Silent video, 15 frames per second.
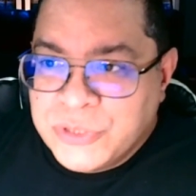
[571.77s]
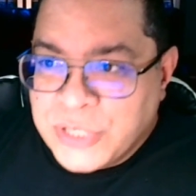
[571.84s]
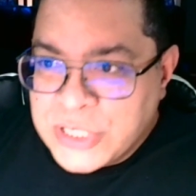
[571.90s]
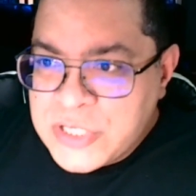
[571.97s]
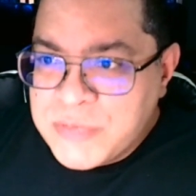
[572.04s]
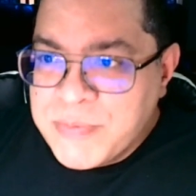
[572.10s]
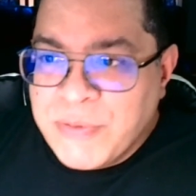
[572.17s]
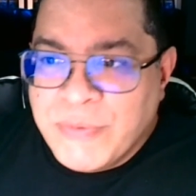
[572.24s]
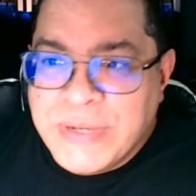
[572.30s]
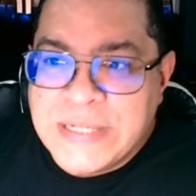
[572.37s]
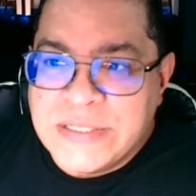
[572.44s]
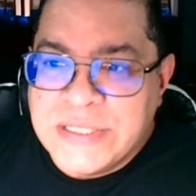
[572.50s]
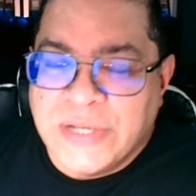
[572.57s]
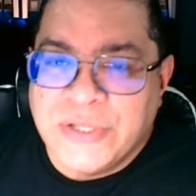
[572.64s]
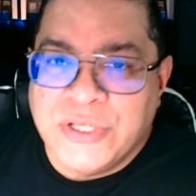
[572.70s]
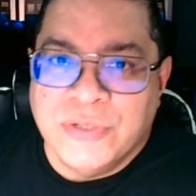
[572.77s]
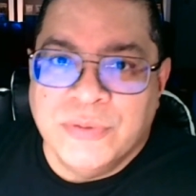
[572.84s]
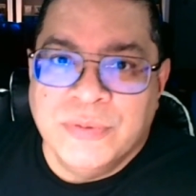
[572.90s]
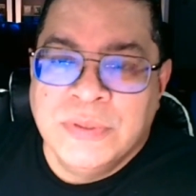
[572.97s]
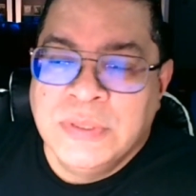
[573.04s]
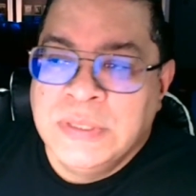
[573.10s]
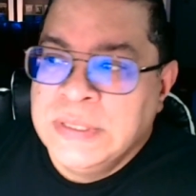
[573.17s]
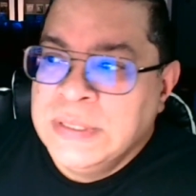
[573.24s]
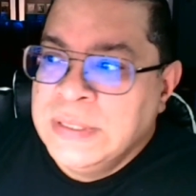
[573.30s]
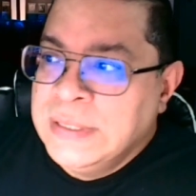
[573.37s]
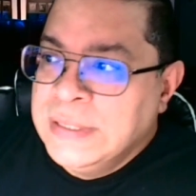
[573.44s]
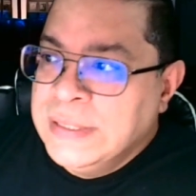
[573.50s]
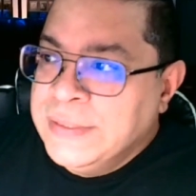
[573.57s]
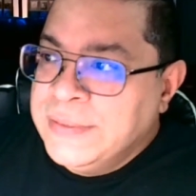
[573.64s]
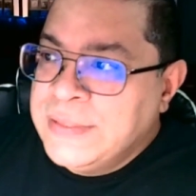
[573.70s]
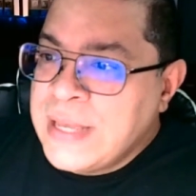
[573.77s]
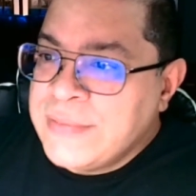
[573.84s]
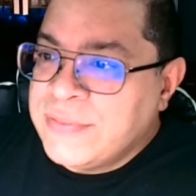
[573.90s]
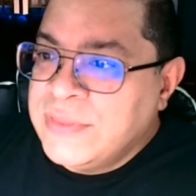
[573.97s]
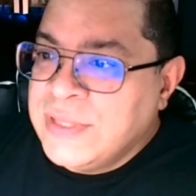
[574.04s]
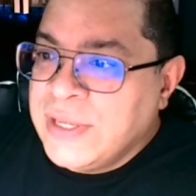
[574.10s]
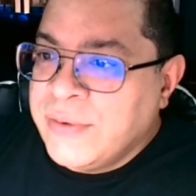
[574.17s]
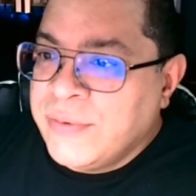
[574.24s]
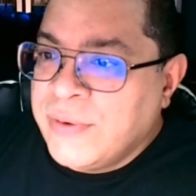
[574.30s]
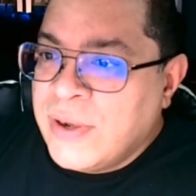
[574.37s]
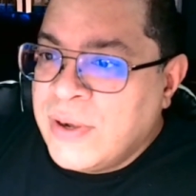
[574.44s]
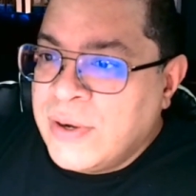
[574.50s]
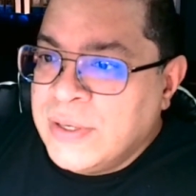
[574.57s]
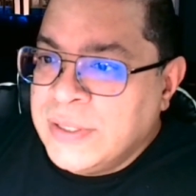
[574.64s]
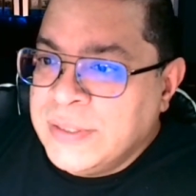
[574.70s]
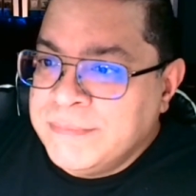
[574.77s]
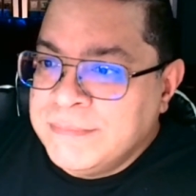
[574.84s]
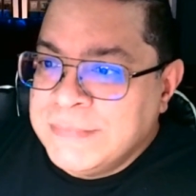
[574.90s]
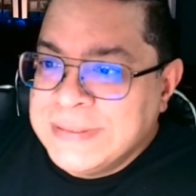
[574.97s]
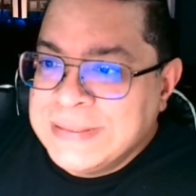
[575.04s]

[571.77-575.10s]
Trust me when I tell you that there are